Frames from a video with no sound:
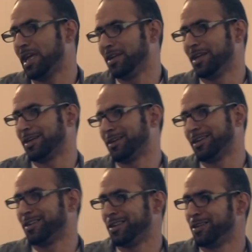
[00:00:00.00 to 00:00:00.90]
stay like
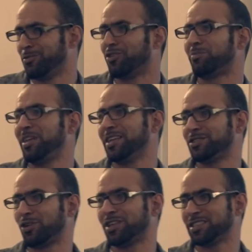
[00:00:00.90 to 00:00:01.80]
$4
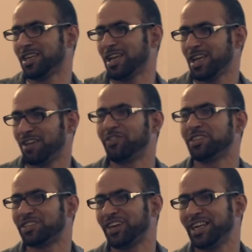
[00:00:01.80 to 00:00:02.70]
billion. Every
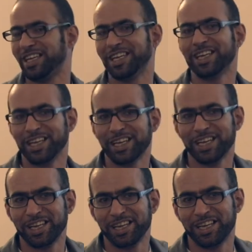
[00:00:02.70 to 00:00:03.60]
Israeli
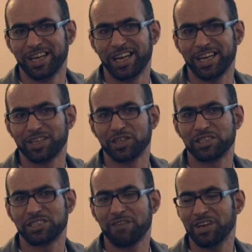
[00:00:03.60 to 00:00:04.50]
uh,
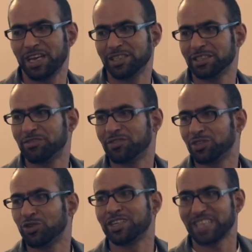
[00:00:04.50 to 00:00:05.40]

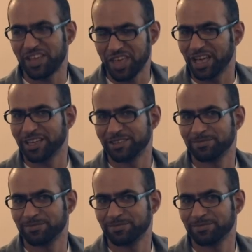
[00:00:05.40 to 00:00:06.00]
$750 a day.